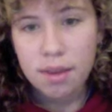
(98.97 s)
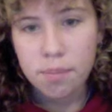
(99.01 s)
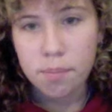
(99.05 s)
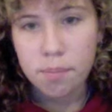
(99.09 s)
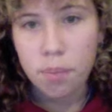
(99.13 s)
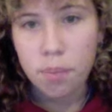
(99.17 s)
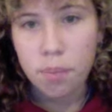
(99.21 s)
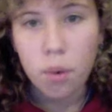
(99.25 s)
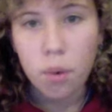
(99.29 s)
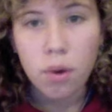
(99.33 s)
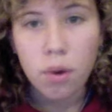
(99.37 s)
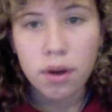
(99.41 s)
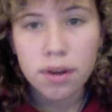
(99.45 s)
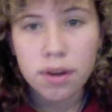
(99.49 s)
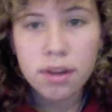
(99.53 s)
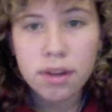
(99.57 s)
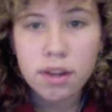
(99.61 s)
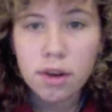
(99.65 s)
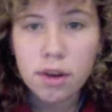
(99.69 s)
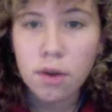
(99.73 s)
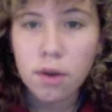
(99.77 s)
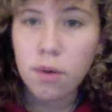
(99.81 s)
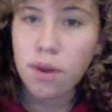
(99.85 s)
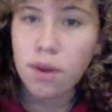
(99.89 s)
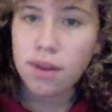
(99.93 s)
born, you
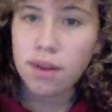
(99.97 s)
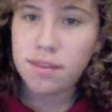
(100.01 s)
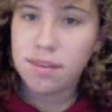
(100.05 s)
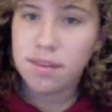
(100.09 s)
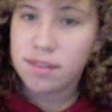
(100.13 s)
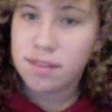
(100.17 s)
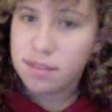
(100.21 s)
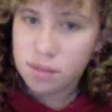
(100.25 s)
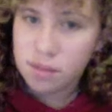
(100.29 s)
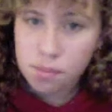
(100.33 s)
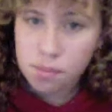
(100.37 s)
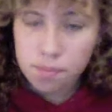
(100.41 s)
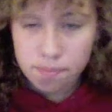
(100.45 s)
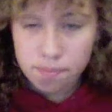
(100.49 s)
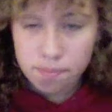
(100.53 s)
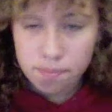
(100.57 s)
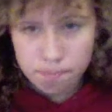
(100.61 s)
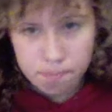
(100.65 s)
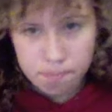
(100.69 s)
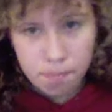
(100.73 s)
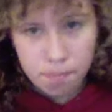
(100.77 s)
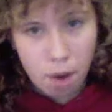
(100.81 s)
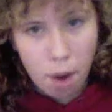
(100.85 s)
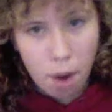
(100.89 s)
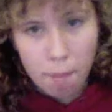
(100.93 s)
know, and since
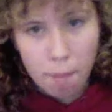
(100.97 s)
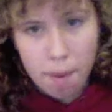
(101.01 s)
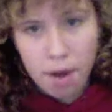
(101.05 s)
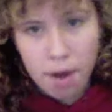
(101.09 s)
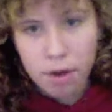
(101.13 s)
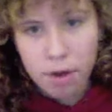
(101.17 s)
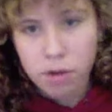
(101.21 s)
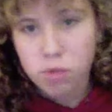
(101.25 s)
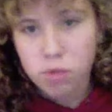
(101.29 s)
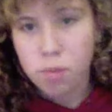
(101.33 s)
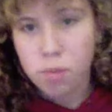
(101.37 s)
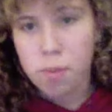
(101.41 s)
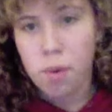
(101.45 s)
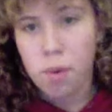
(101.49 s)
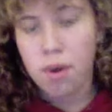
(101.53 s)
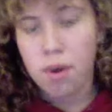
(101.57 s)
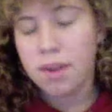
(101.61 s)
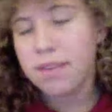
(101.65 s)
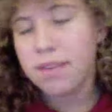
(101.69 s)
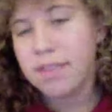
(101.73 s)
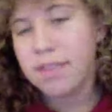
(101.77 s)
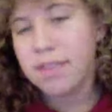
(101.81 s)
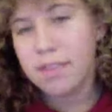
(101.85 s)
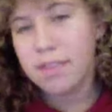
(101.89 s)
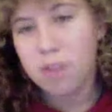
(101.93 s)
our parents were born
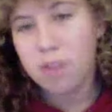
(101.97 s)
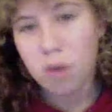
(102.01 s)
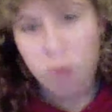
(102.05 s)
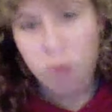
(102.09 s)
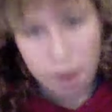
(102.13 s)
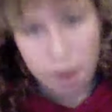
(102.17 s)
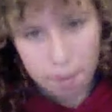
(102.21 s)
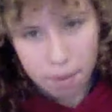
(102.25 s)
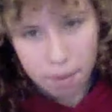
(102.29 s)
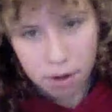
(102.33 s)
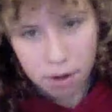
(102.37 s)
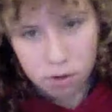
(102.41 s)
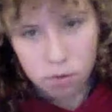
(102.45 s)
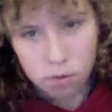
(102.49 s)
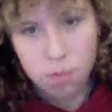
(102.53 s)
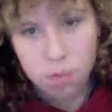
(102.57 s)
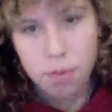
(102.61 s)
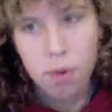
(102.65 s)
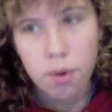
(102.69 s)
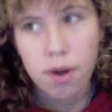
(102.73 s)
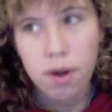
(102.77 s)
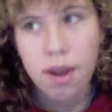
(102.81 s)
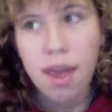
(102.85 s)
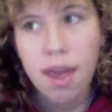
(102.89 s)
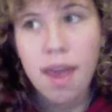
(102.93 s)
and since our grandparents were
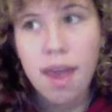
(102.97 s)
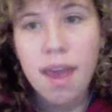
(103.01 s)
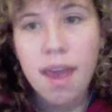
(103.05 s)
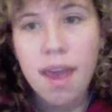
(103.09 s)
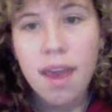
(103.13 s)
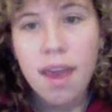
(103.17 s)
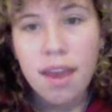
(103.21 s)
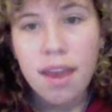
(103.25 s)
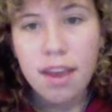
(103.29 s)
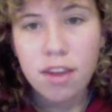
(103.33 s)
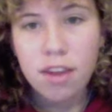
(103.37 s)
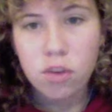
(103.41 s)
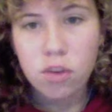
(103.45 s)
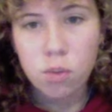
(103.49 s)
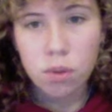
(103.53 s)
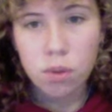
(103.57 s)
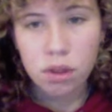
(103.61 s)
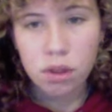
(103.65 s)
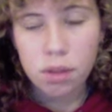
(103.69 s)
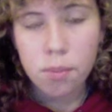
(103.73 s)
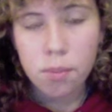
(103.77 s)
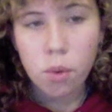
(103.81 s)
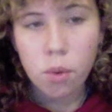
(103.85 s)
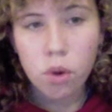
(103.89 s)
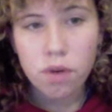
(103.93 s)
born. It's
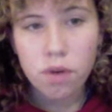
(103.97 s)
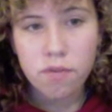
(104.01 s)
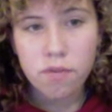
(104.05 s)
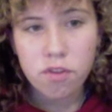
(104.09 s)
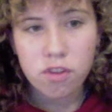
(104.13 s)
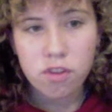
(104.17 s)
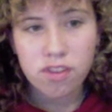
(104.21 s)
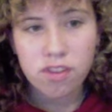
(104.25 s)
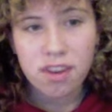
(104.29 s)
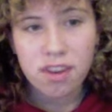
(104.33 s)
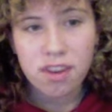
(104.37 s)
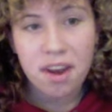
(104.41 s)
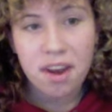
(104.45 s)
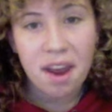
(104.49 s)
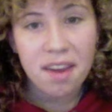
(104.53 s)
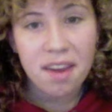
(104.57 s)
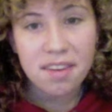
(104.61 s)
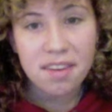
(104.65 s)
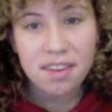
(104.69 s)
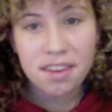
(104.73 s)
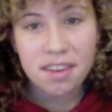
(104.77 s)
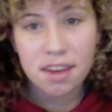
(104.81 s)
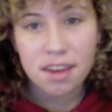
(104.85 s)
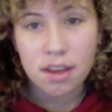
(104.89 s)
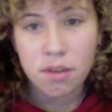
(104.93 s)
really more of just an
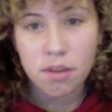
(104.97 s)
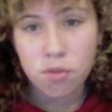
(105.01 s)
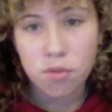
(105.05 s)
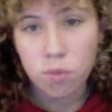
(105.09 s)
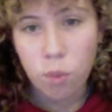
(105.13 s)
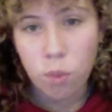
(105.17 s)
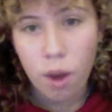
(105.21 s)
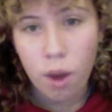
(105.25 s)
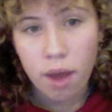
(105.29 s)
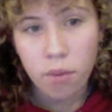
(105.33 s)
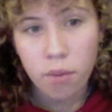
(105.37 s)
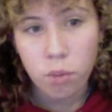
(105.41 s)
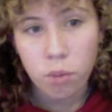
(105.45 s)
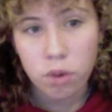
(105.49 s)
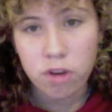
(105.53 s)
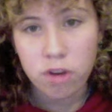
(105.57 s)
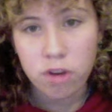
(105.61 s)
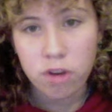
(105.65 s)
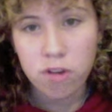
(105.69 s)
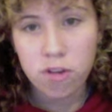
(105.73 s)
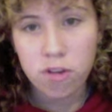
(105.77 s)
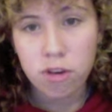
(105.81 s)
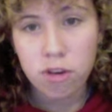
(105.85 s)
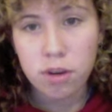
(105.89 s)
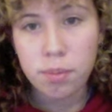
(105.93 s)
idea of what we
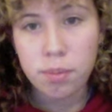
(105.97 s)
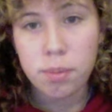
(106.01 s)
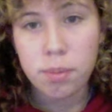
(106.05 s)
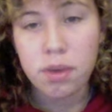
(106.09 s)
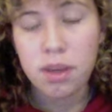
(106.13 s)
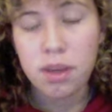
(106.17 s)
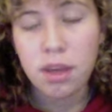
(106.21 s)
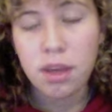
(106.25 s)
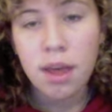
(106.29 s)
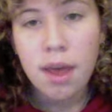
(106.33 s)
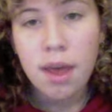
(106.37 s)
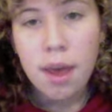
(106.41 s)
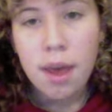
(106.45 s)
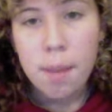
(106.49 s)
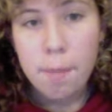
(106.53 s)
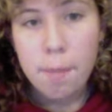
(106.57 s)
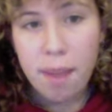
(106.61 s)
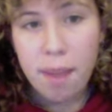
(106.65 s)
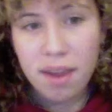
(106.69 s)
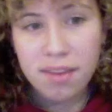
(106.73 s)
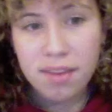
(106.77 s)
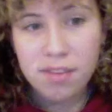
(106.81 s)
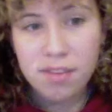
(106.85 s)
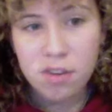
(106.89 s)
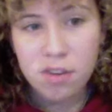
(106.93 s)
should be
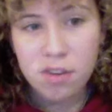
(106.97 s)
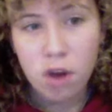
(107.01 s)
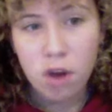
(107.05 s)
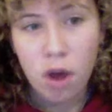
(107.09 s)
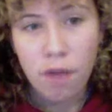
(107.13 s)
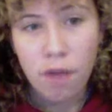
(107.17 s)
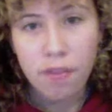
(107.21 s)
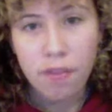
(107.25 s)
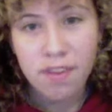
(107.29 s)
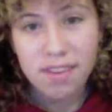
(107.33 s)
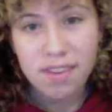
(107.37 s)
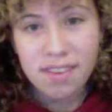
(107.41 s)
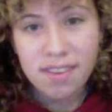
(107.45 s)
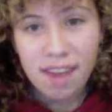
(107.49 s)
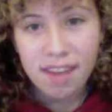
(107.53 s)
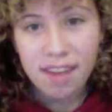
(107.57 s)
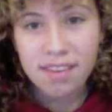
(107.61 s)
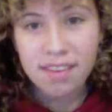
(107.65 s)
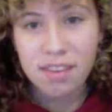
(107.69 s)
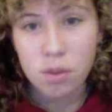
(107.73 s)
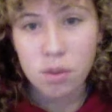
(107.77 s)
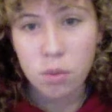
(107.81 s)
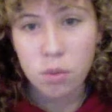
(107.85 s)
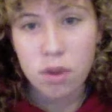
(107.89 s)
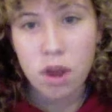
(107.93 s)
based on the sex
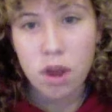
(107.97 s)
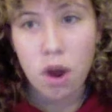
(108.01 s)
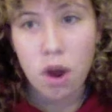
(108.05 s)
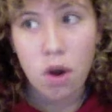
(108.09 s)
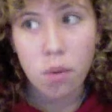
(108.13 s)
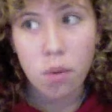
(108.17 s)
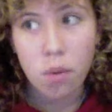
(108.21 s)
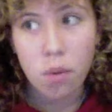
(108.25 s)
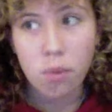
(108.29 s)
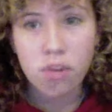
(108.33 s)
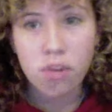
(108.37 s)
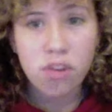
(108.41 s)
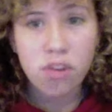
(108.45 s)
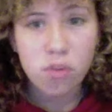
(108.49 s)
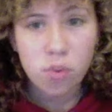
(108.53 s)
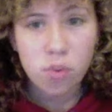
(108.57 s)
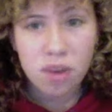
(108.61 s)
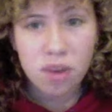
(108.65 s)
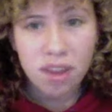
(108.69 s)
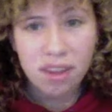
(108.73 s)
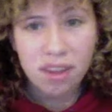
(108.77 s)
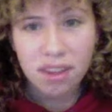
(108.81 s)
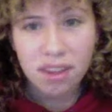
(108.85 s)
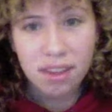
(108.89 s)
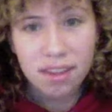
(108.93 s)
that we are, which is
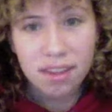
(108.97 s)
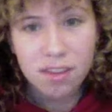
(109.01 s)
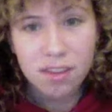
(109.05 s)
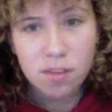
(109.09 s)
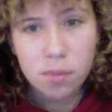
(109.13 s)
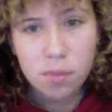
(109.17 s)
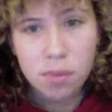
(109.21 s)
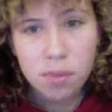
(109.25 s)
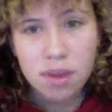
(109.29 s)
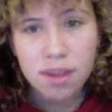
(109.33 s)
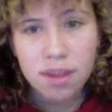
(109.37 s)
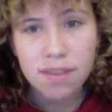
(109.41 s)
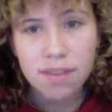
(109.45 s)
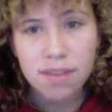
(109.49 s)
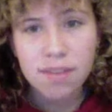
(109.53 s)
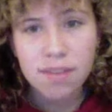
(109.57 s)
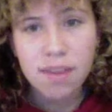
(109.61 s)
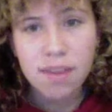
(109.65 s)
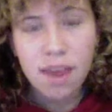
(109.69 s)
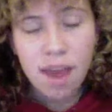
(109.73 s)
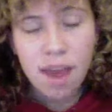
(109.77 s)
ridiculous because,